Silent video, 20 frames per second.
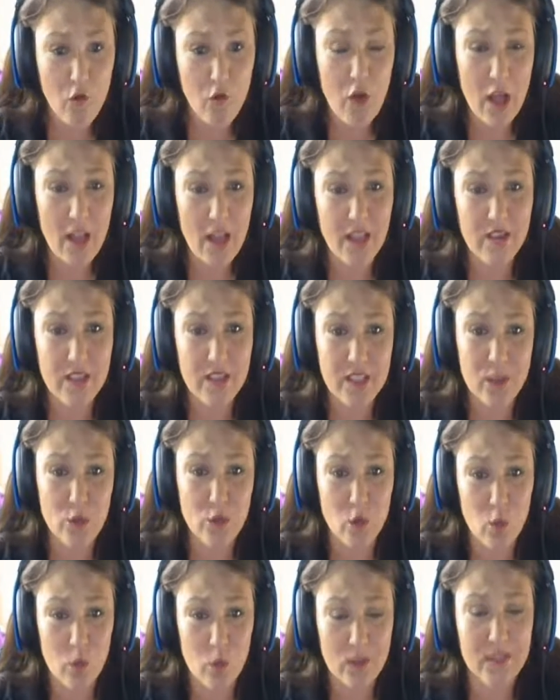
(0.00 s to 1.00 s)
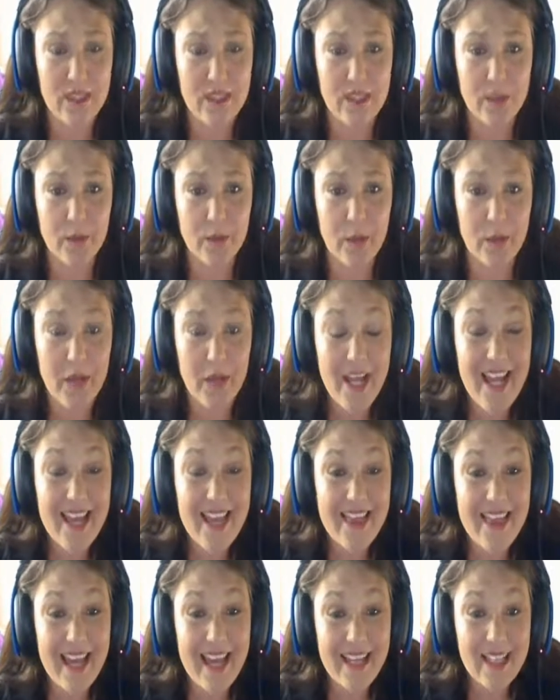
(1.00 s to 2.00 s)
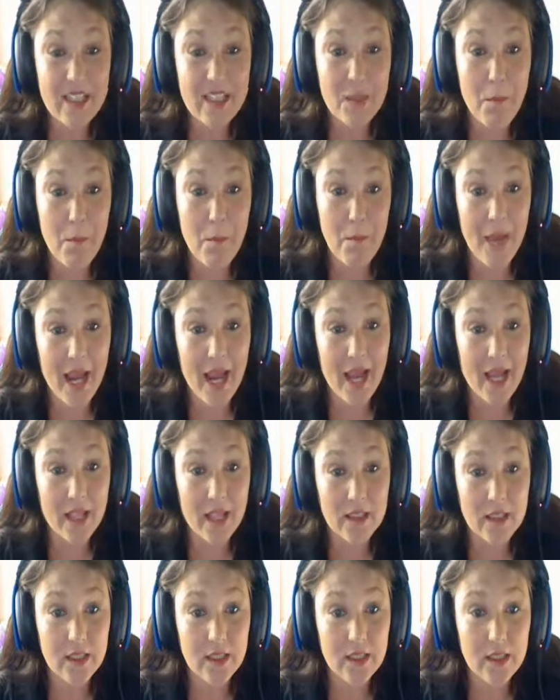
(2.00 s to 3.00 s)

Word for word: Fallout zero one zero, that is Matt.